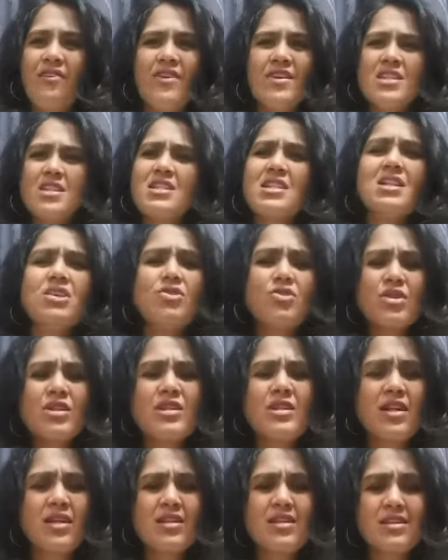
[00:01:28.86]
They still
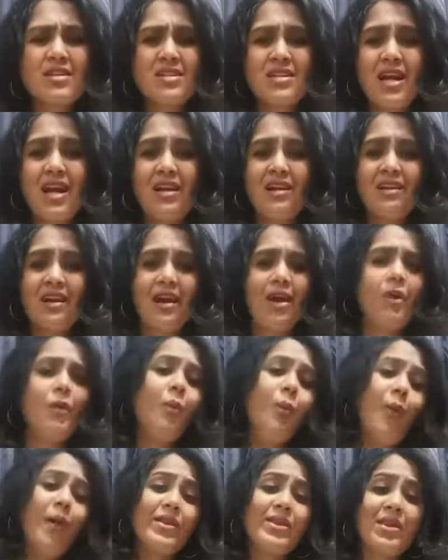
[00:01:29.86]
couldn't understand
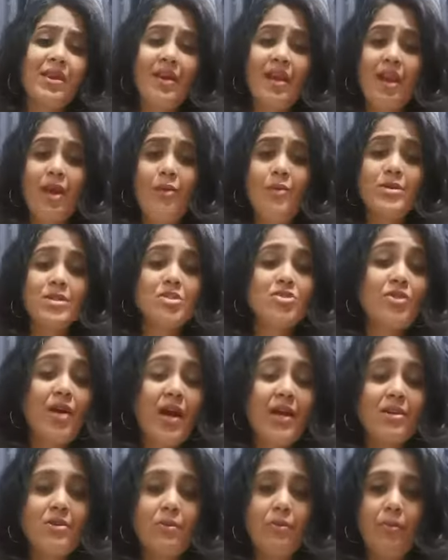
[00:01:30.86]
like, what the king was
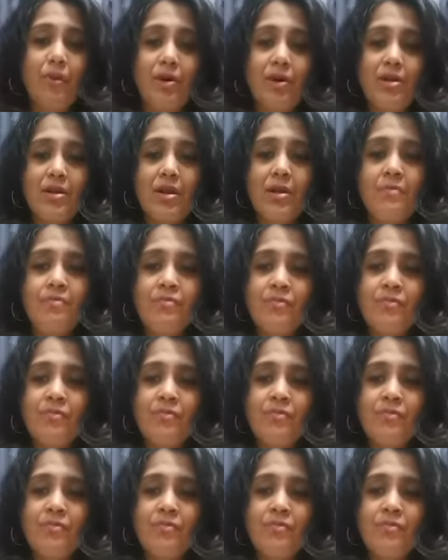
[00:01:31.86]
trying to do.